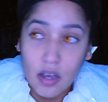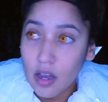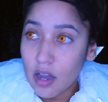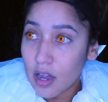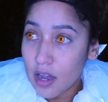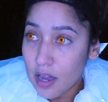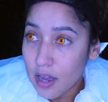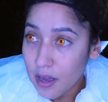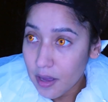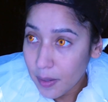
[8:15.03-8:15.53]

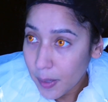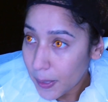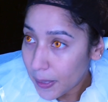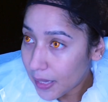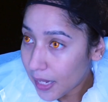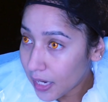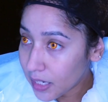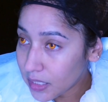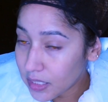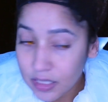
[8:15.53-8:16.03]

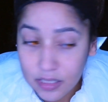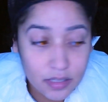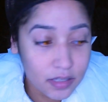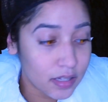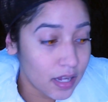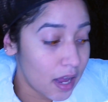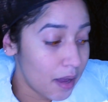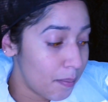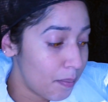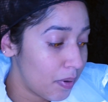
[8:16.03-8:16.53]
next
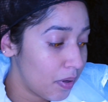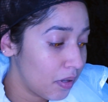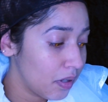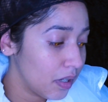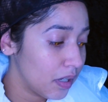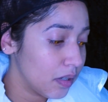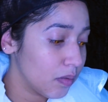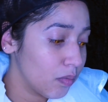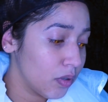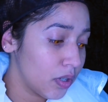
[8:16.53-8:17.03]
step,
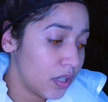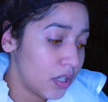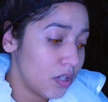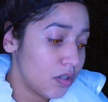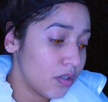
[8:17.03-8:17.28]
we're going to